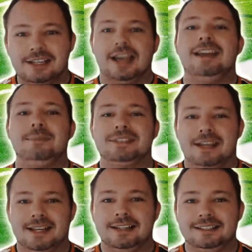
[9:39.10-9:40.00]
games
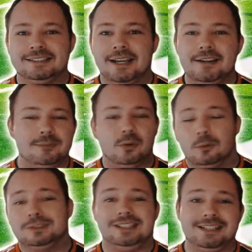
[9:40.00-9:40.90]
at Yankee Stadium
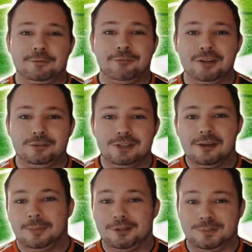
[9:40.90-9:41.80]
or City Field,
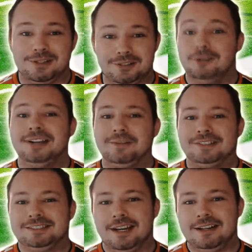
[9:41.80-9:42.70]
because we don't have a
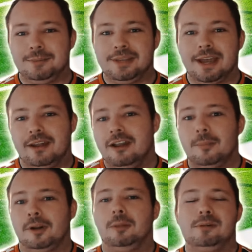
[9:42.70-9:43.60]
stadium yet,
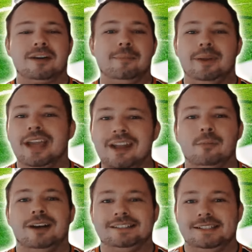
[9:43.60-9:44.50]
but I'll be repping
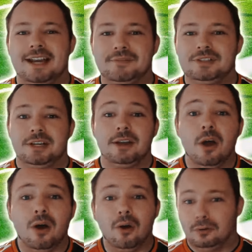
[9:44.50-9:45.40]
NYCFC
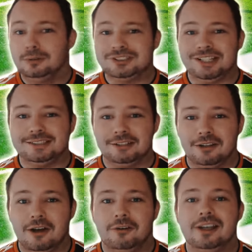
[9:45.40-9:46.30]
all season
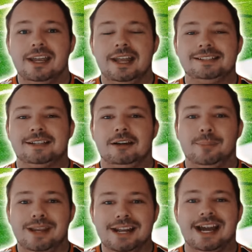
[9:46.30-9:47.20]
long. It's going to
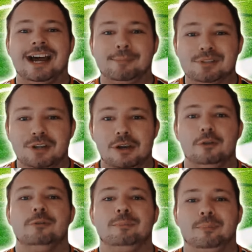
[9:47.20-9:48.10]
be an
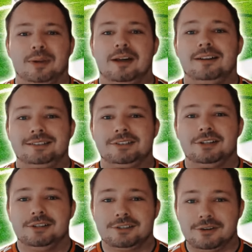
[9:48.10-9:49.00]
absolute blast.
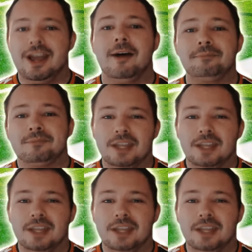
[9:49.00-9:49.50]
So yeah,